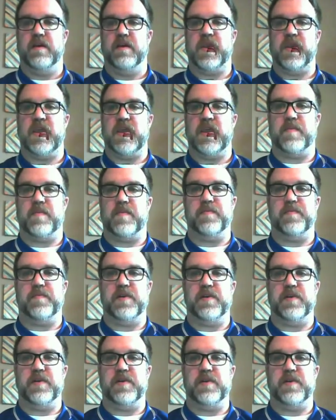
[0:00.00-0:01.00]
And my
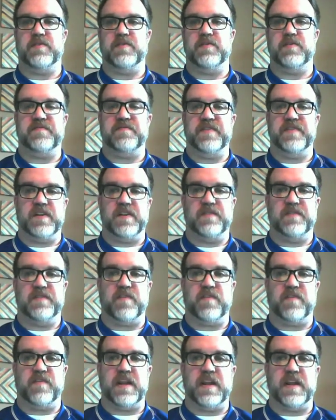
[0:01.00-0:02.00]
computer is severely
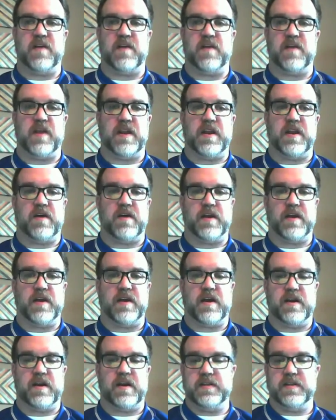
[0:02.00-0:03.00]
freaking out right now,
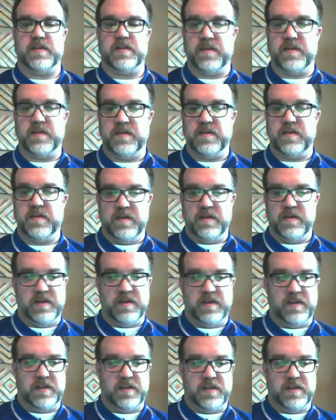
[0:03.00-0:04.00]
guys.
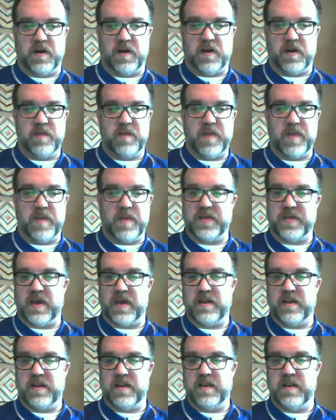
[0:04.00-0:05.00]
Sorry about
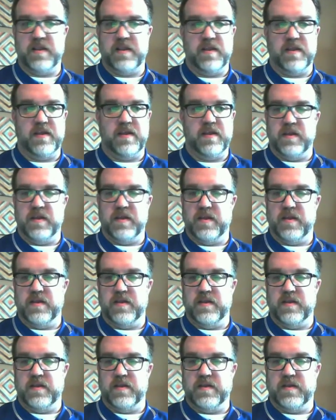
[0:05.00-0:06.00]
that.
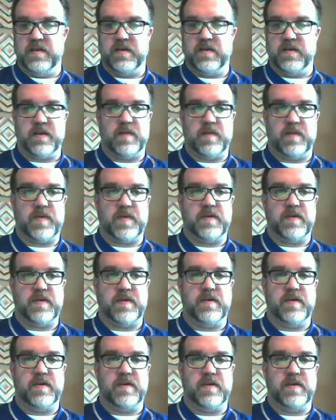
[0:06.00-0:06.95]
Come on.